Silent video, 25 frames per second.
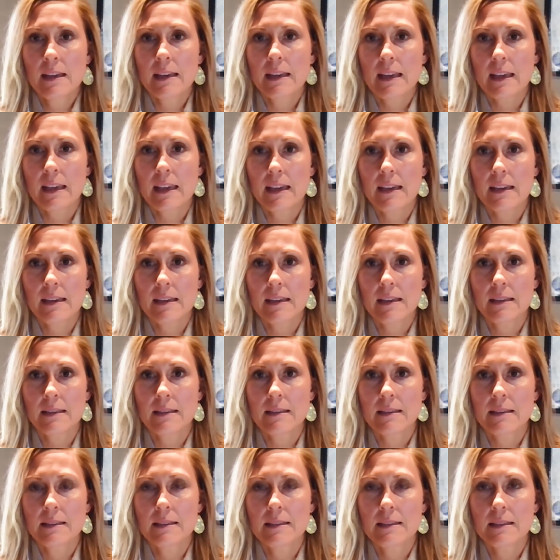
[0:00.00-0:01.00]

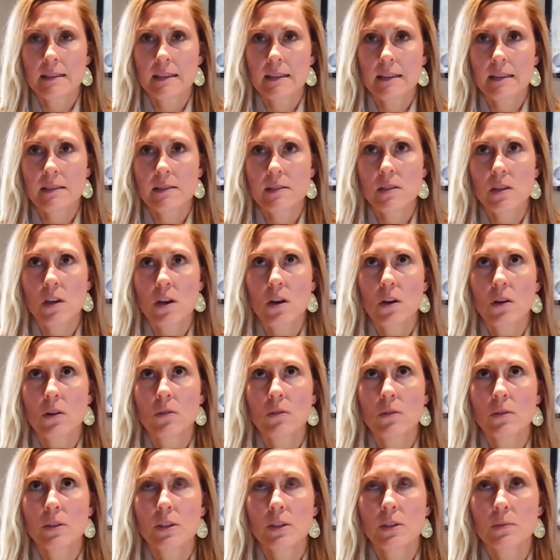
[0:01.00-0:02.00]
And so
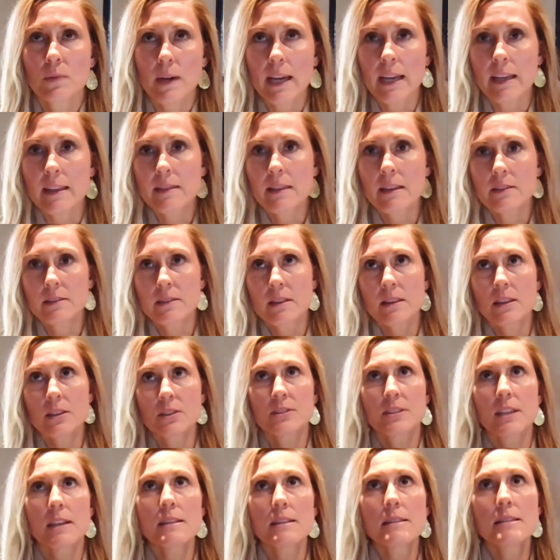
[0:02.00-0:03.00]
you're right, there
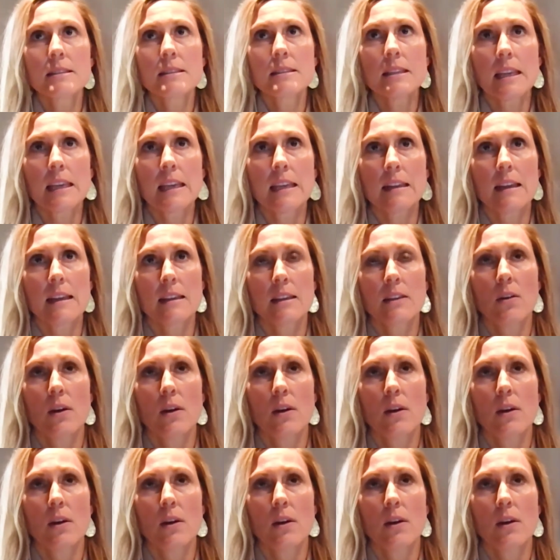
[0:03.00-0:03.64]
does need,